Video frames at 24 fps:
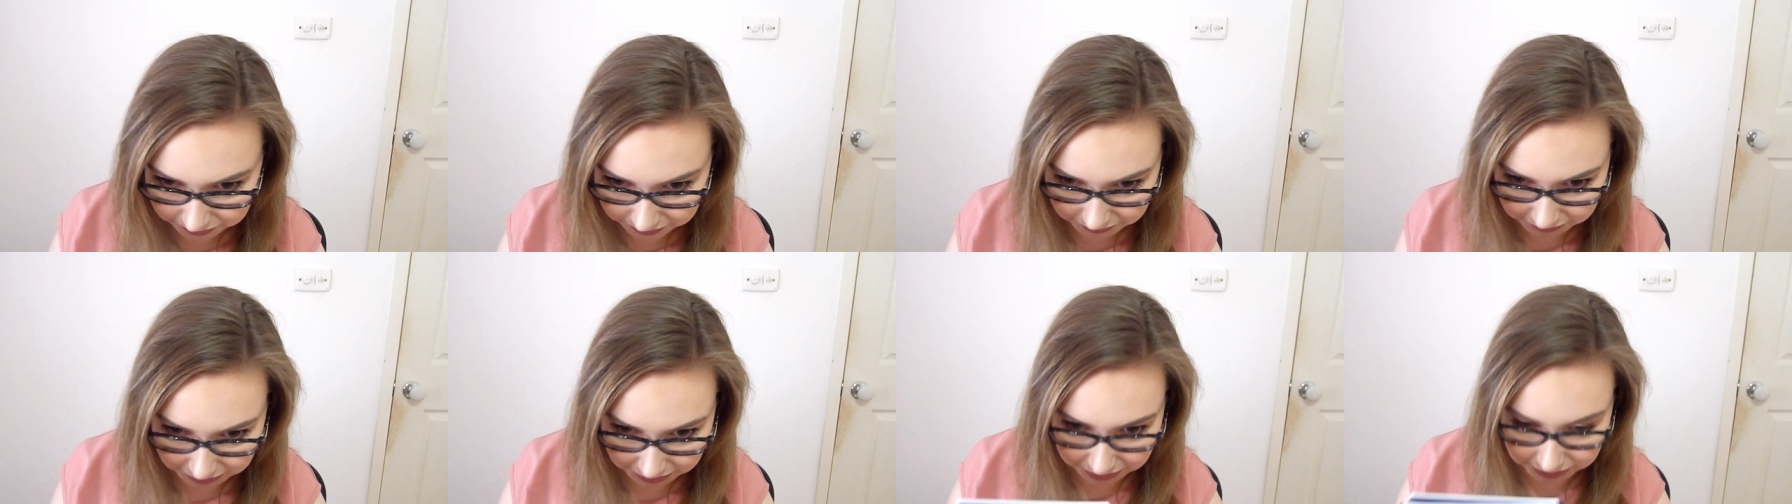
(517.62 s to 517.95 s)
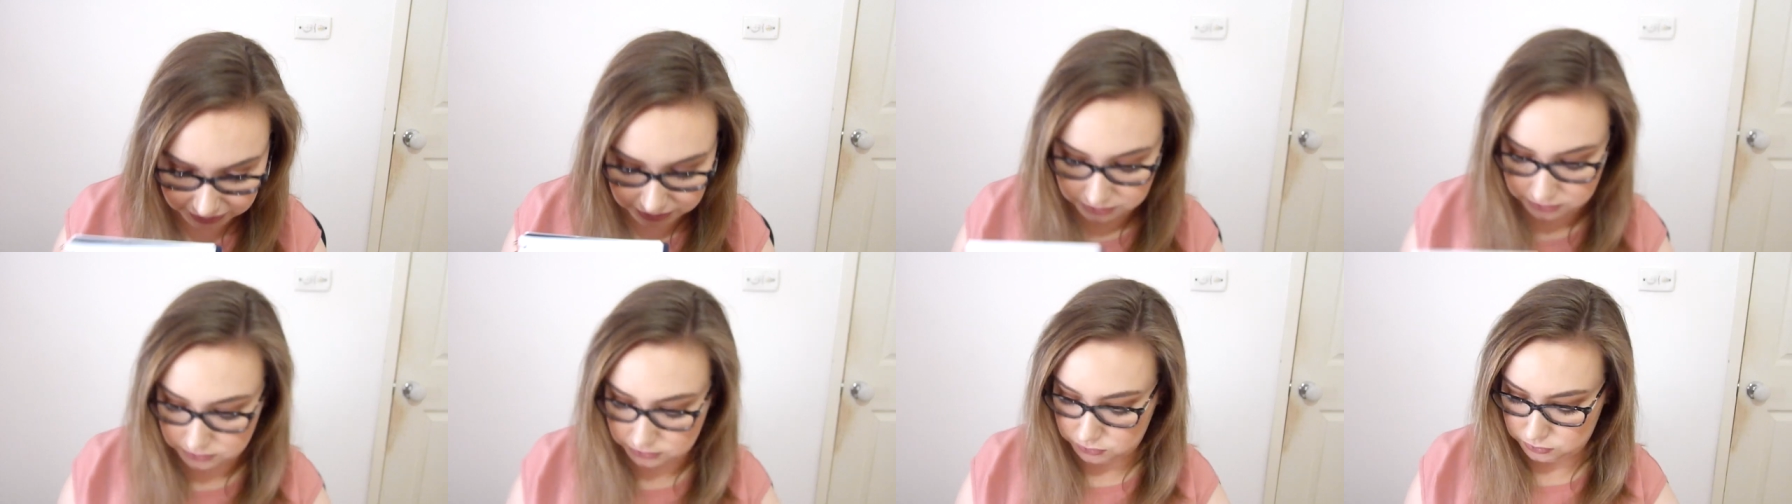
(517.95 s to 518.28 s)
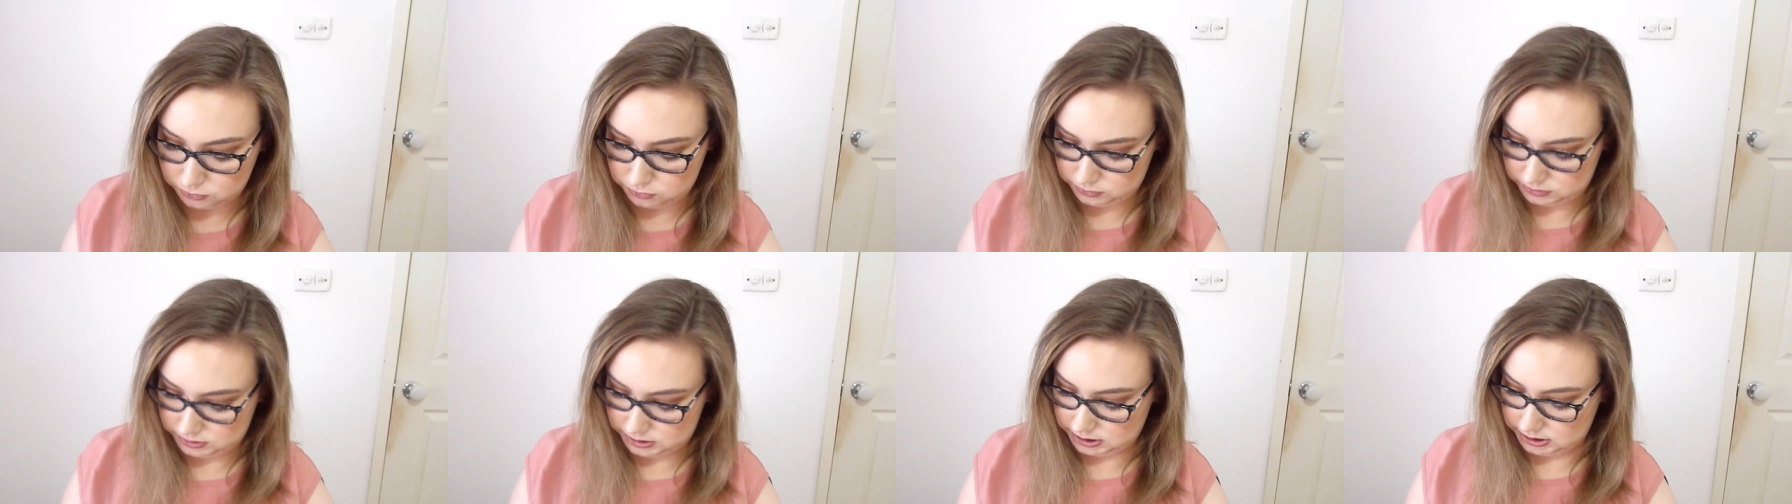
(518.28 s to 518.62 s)
Can
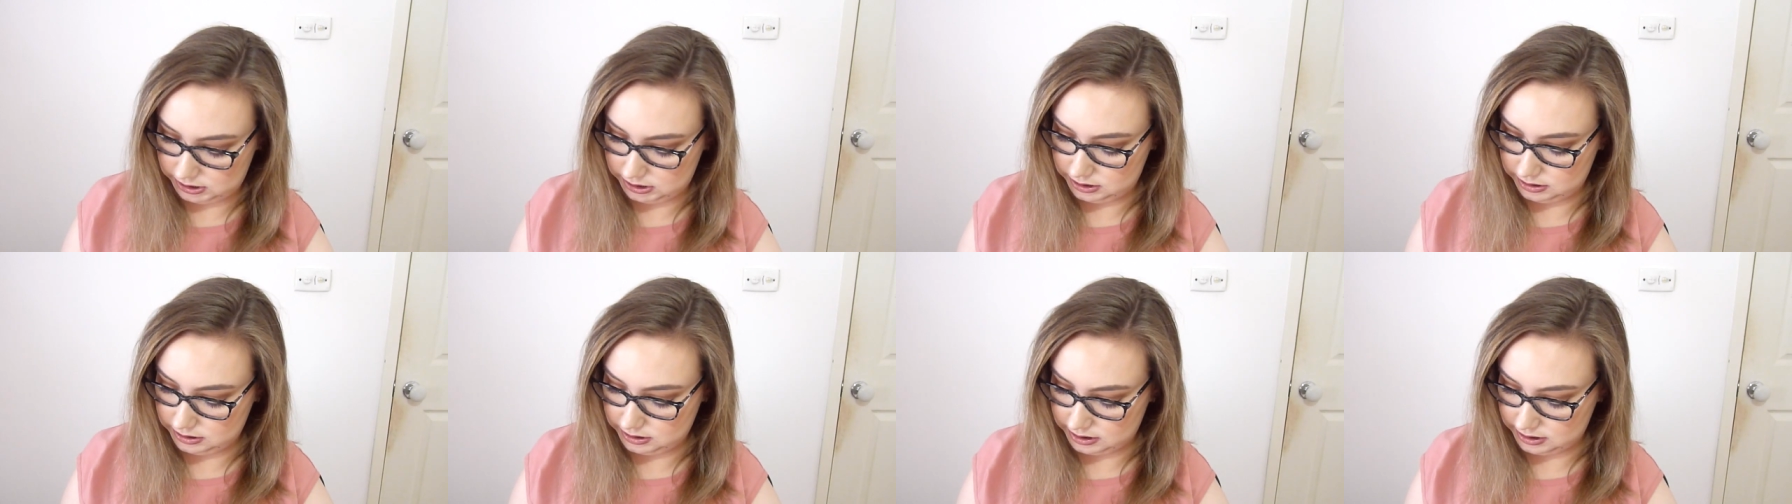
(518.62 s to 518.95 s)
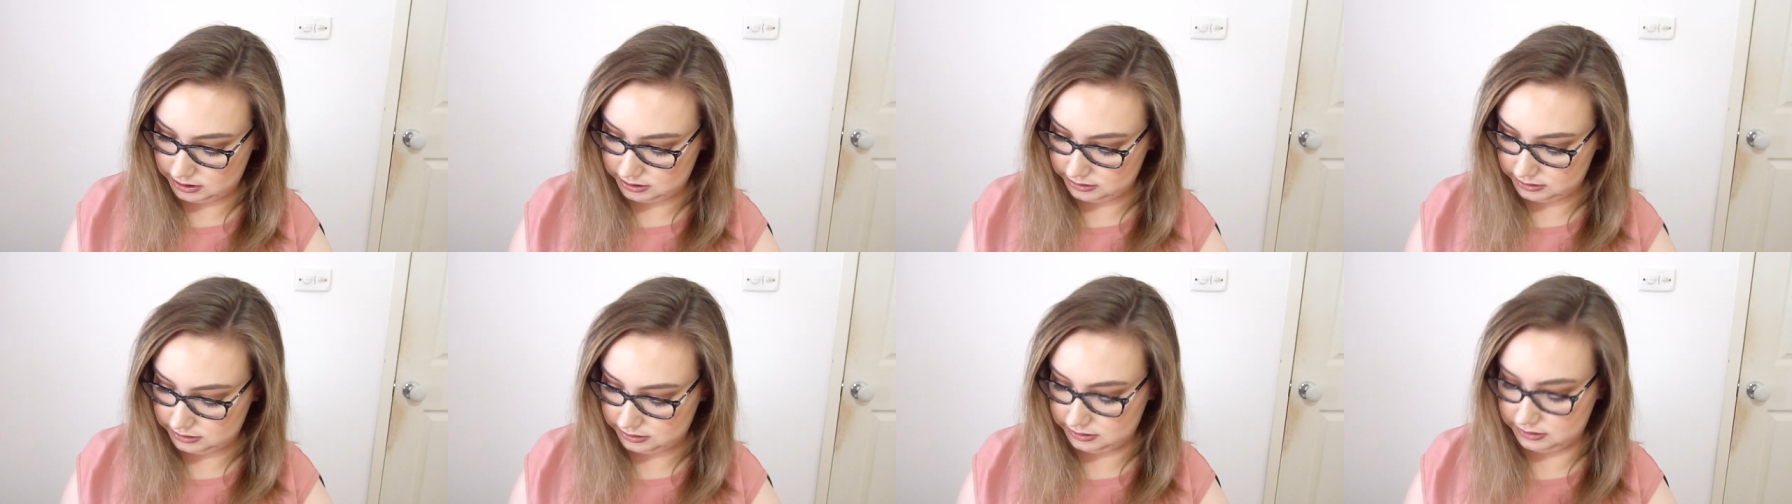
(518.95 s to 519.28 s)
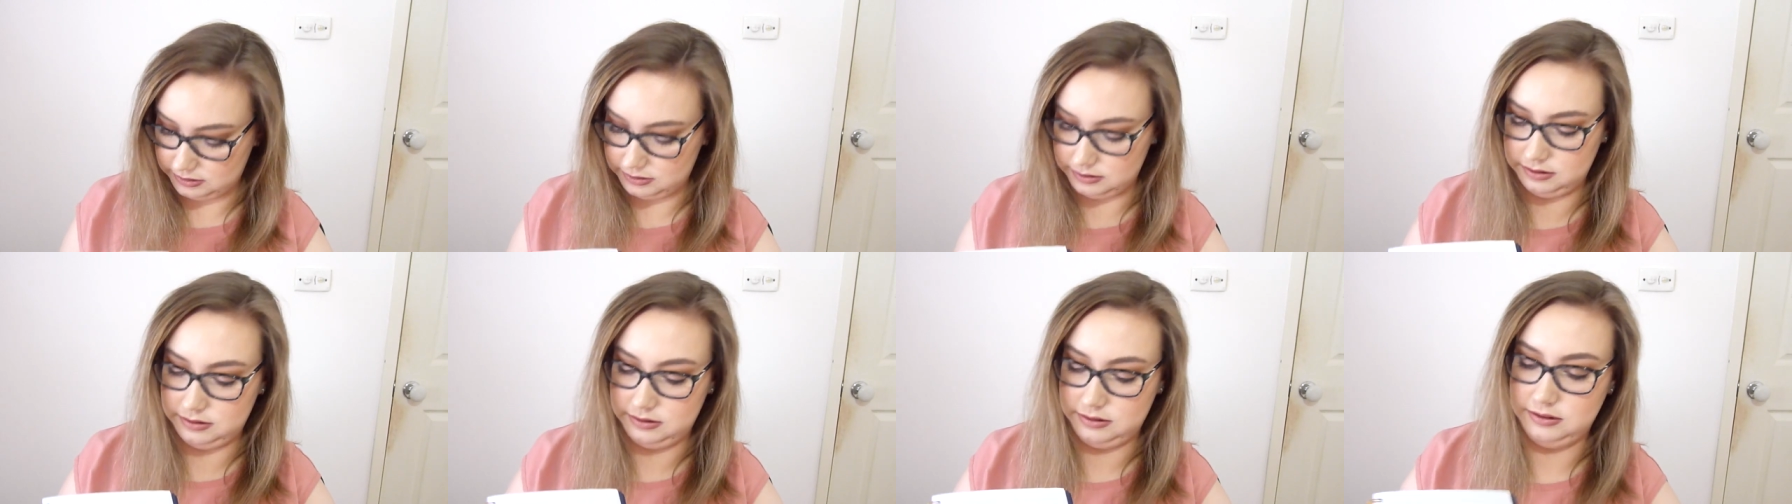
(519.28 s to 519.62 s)
you see that?
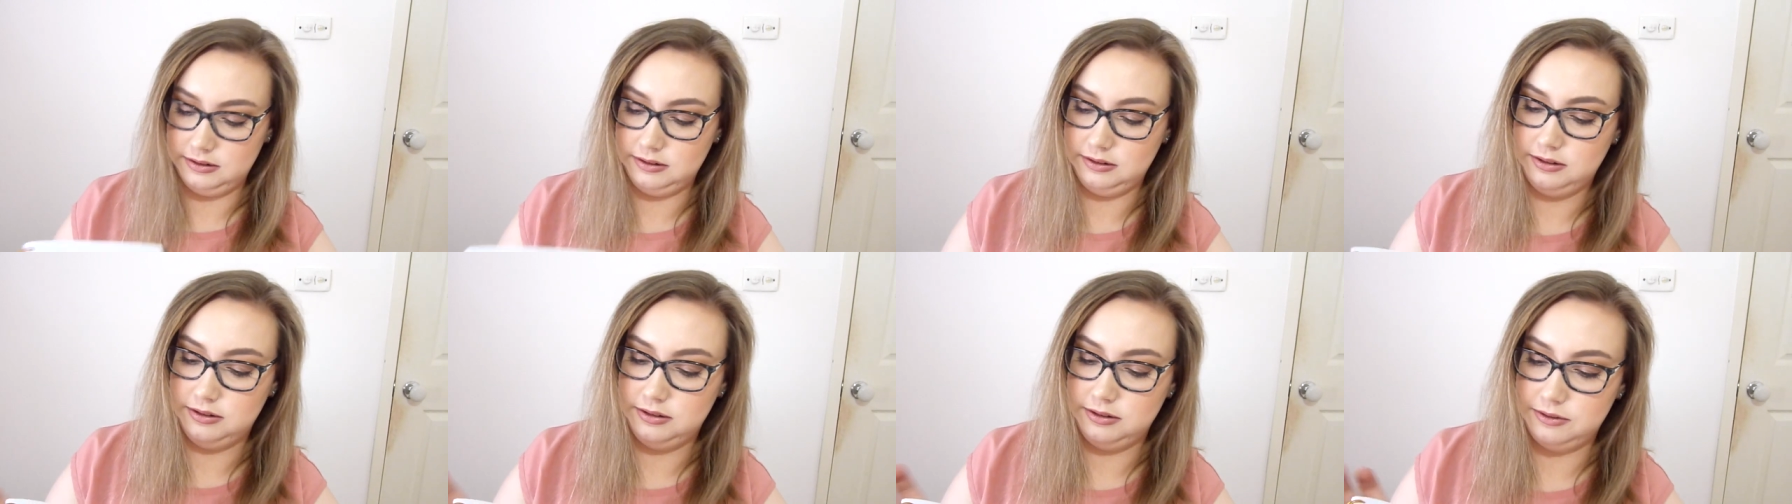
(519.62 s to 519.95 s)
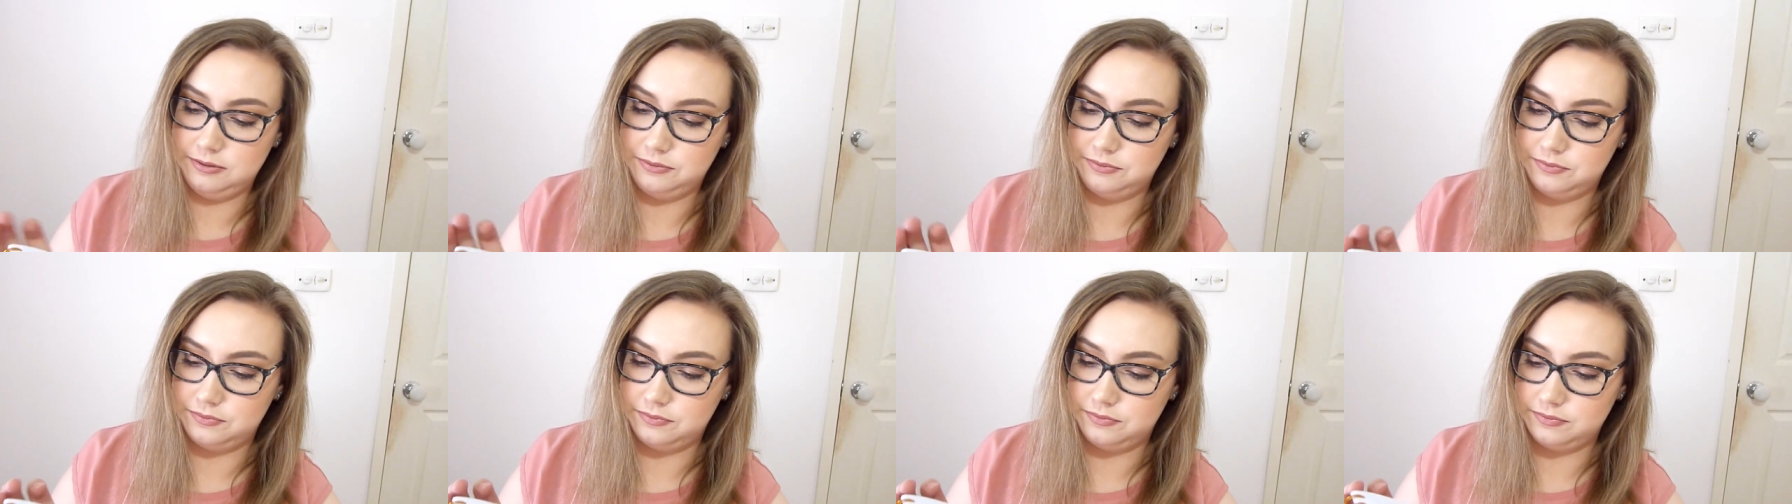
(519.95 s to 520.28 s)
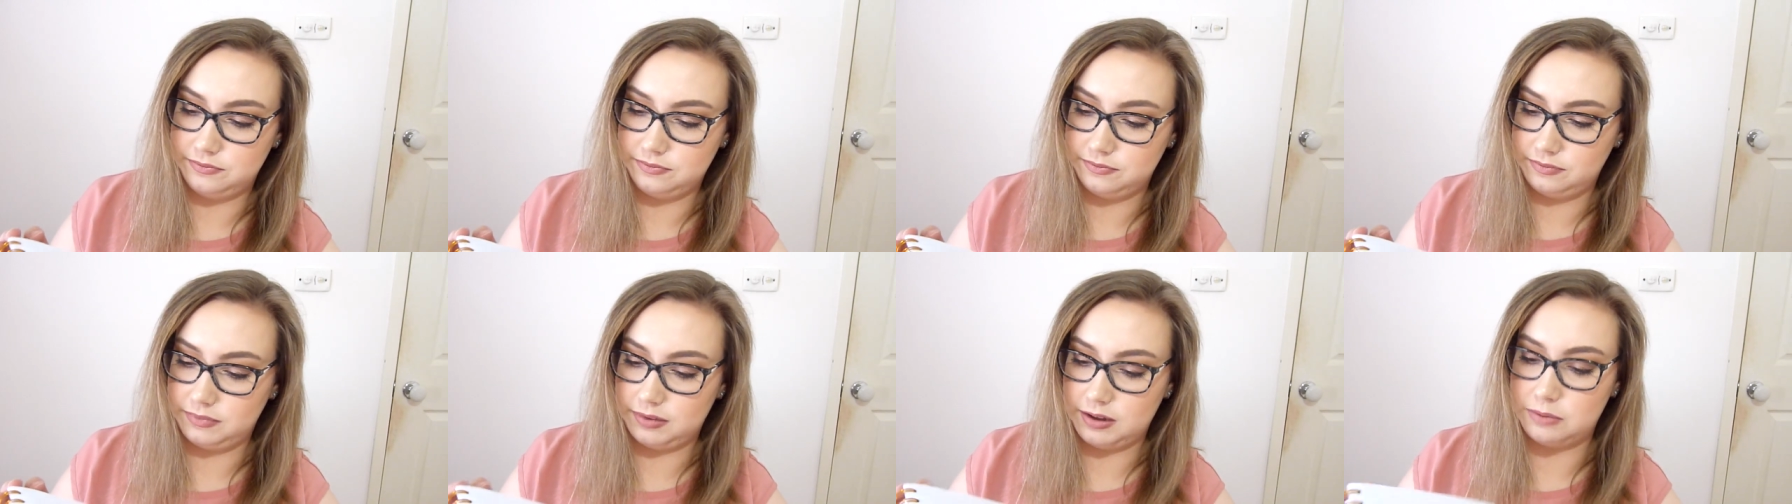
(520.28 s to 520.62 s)

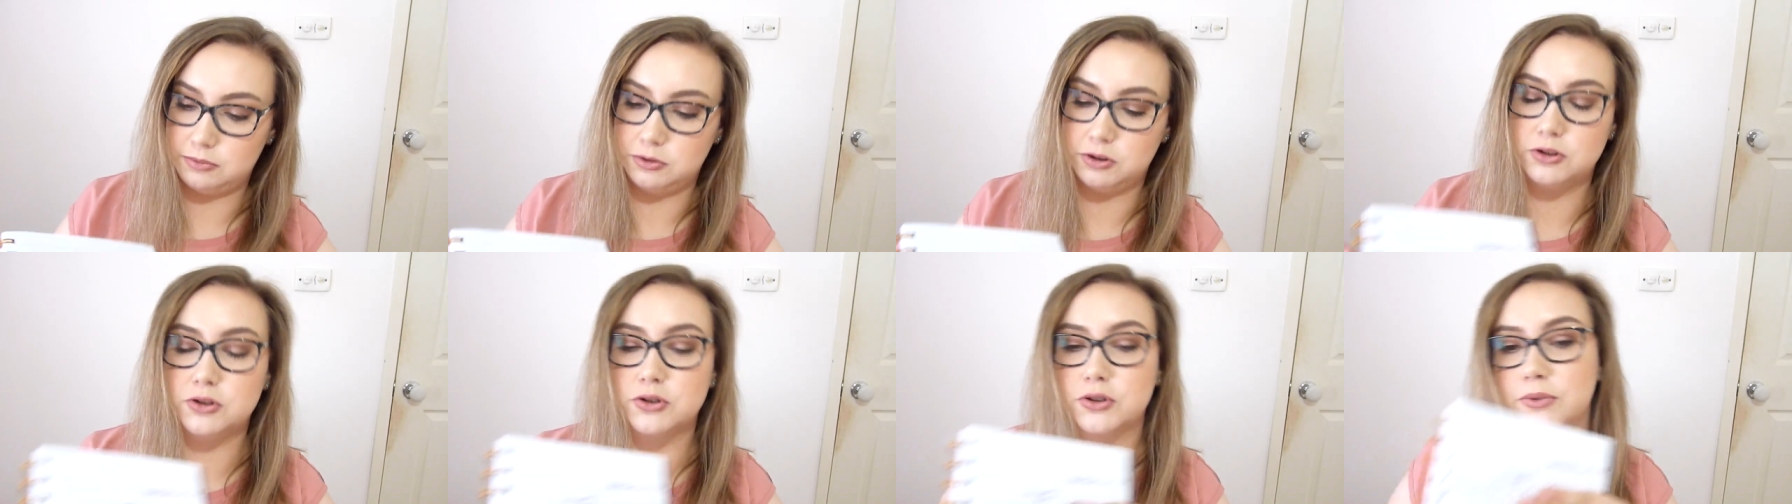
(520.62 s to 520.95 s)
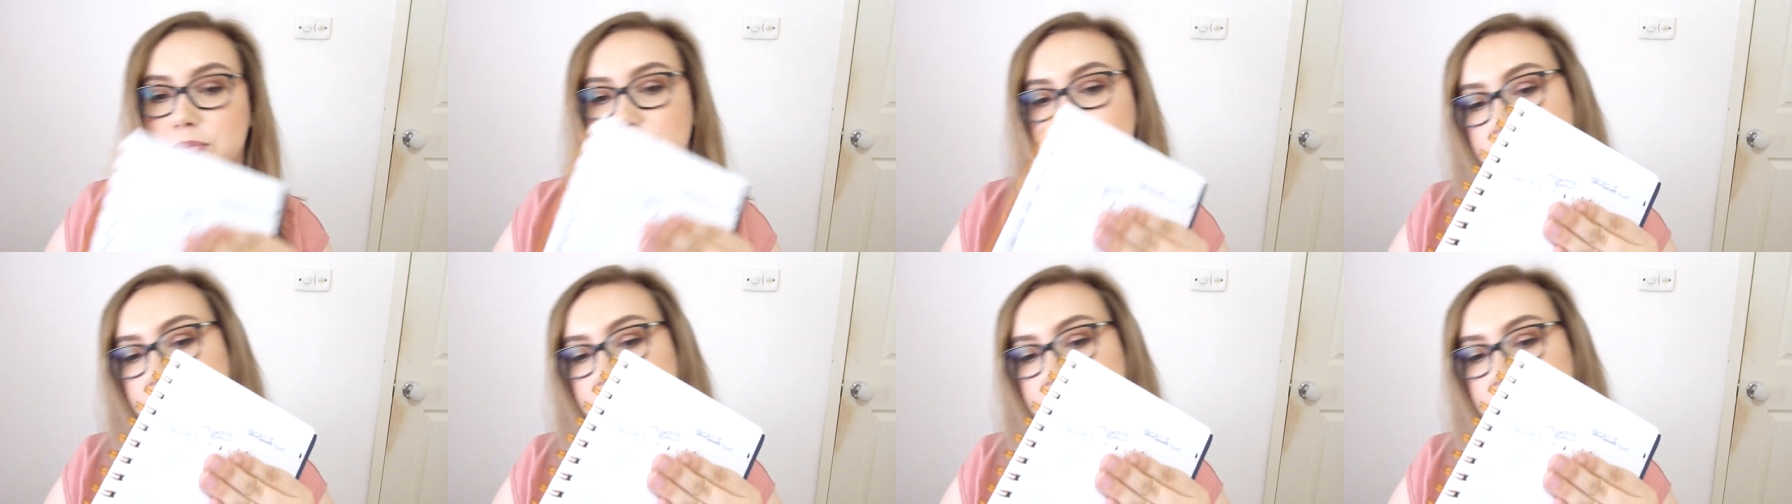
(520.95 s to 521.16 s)
I'm not sure.